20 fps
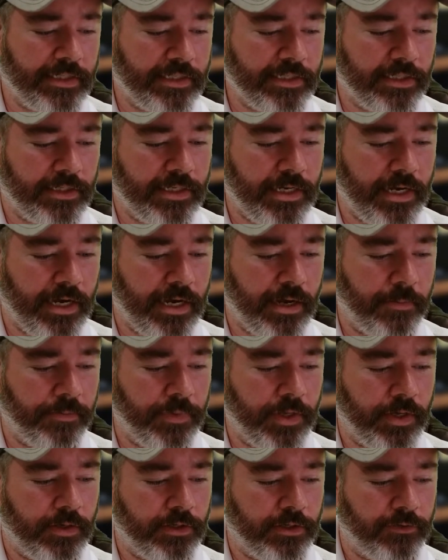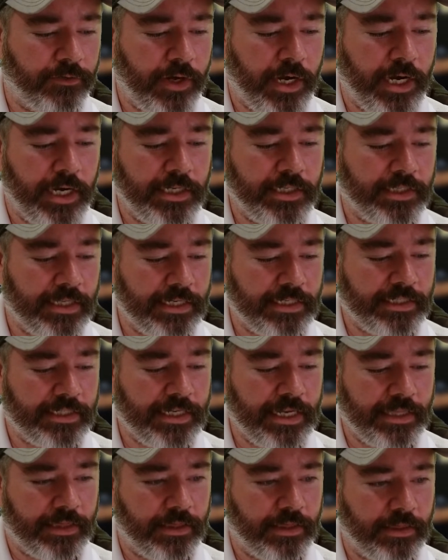This device, they
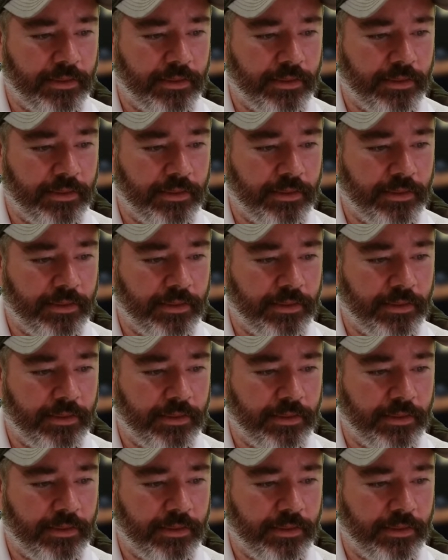set